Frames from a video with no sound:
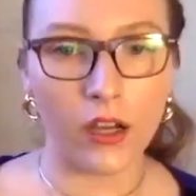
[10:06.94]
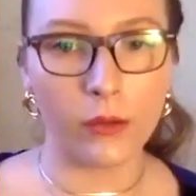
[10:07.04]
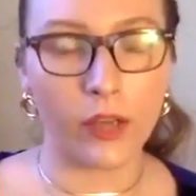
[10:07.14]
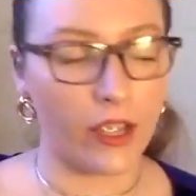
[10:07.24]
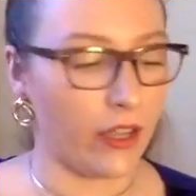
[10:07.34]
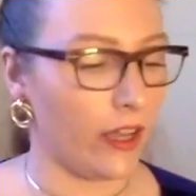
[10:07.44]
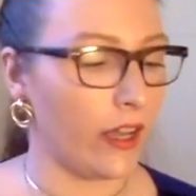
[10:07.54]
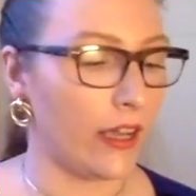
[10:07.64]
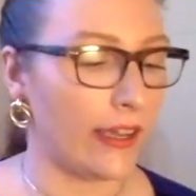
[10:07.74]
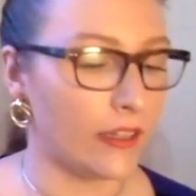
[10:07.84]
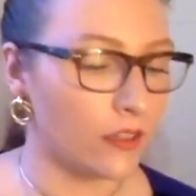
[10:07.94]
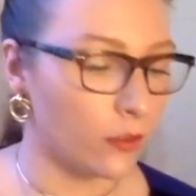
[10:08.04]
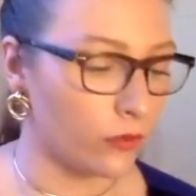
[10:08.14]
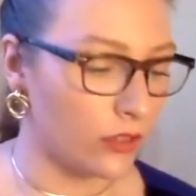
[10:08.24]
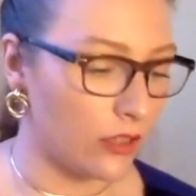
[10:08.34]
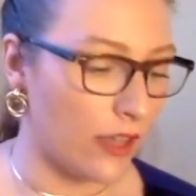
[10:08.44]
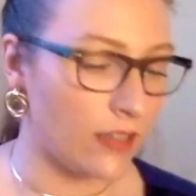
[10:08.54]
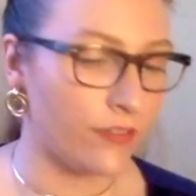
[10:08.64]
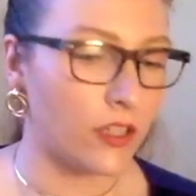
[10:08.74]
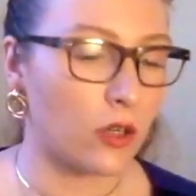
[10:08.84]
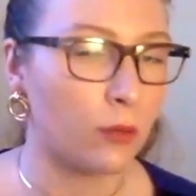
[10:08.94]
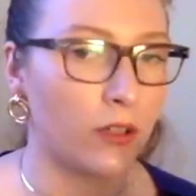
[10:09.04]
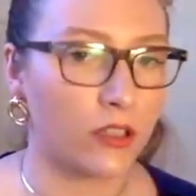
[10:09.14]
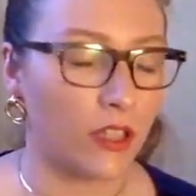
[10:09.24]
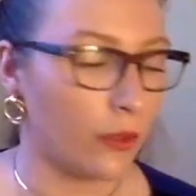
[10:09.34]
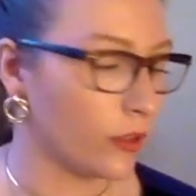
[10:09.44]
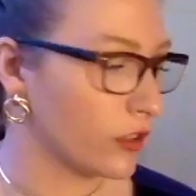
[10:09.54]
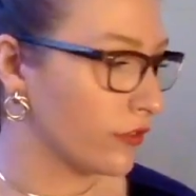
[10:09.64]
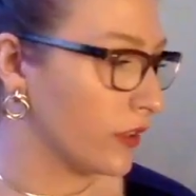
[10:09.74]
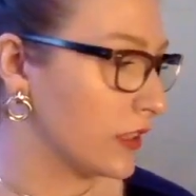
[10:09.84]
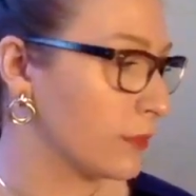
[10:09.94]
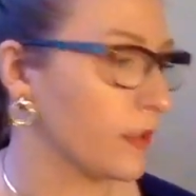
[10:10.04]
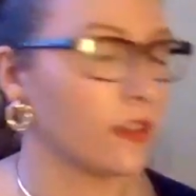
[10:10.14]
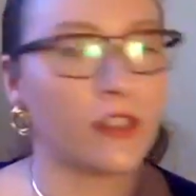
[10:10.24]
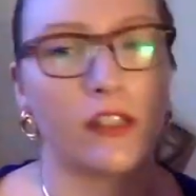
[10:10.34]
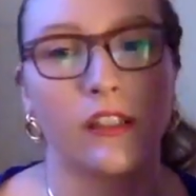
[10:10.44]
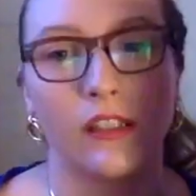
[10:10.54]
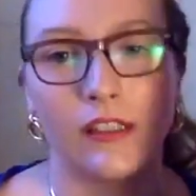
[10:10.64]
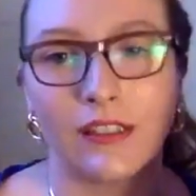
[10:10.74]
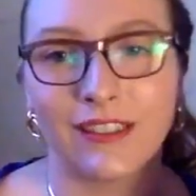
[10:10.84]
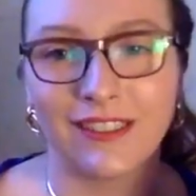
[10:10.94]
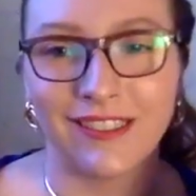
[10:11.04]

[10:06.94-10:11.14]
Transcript: Okay, and one of the last physical books that I want to read this month is